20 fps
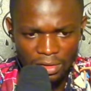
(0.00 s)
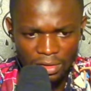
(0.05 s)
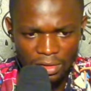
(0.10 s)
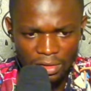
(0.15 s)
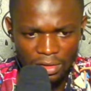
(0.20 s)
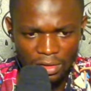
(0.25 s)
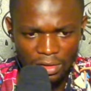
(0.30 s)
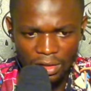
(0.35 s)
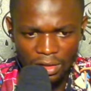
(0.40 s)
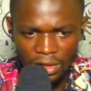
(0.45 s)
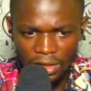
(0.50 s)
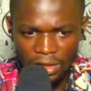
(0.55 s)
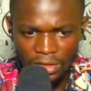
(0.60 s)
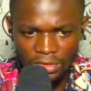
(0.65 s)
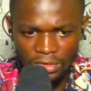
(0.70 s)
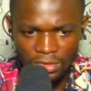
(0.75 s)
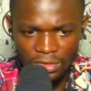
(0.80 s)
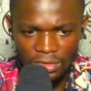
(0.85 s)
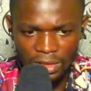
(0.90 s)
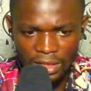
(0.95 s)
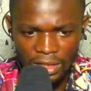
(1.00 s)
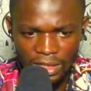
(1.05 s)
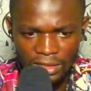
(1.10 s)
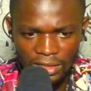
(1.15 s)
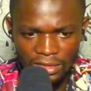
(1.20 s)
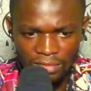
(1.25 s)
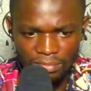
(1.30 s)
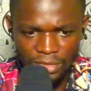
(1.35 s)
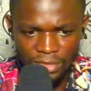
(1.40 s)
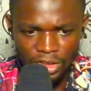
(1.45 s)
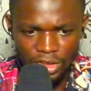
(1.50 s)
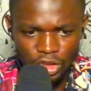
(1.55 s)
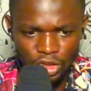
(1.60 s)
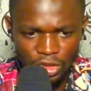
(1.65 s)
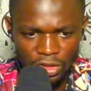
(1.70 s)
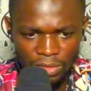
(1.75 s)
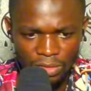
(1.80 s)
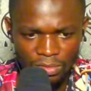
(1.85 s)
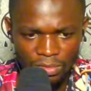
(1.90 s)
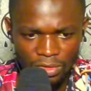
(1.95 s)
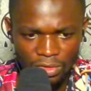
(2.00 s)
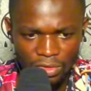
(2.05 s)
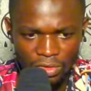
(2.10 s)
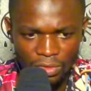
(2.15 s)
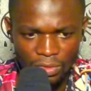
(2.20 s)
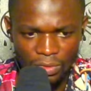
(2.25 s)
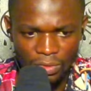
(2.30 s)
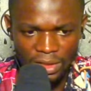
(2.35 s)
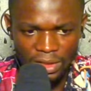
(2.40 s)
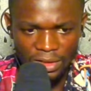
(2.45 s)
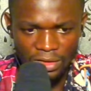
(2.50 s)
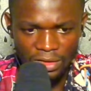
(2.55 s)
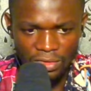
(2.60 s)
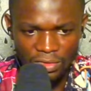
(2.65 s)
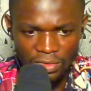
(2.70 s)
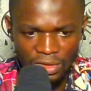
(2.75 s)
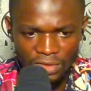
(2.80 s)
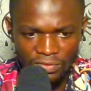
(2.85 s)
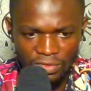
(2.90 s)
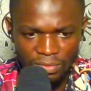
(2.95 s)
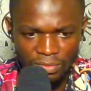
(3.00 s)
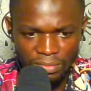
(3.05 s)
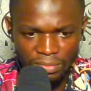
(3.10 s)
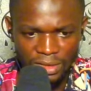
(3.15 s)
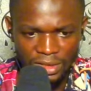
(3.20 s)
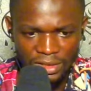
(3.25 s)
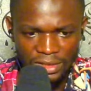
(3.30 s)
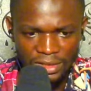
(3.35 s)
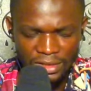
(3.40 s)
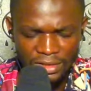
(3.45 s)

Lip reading: I don't like the bishop. Go away, you evil piece.